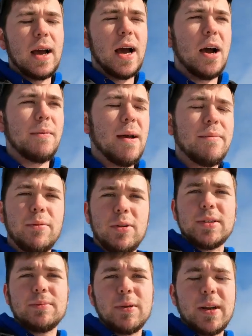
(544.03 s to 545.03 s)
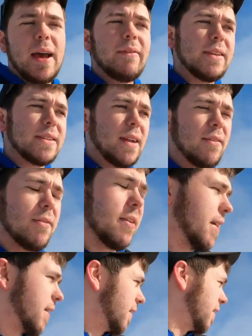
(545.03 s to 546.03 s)
I pulled some pretty heavy stuff
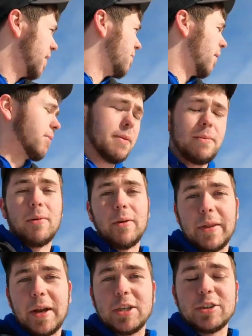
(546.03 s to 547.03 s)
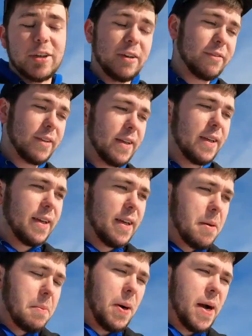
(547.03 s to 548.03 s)
with it, probably more than I should have.
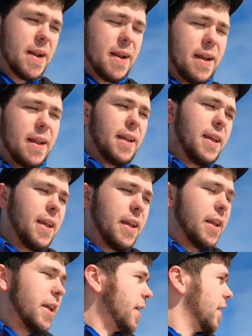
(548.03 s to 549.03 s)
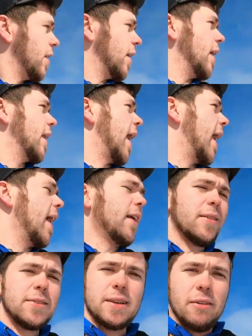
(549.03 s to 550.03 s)
But it
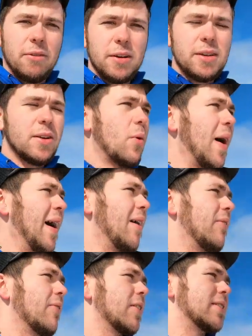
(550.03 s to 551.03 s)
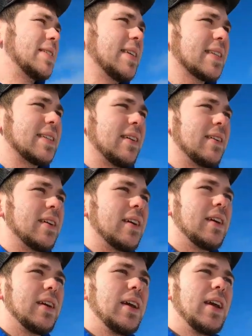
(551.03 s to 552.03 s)
handles it really well for a six
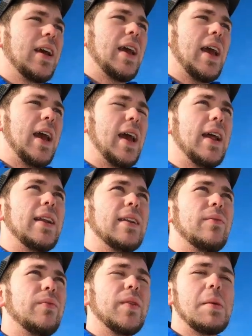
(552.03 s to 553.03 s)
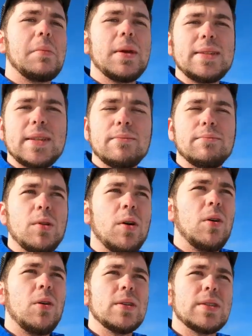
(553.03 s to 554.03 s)
cylinder. And this thing
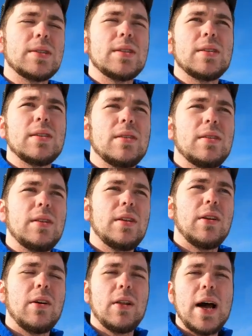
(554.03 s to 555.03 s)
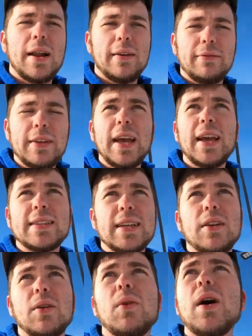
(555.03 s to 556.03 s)
blows, you know, a lot of V8s
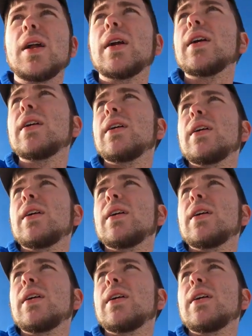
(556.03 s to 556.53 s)
out of the water,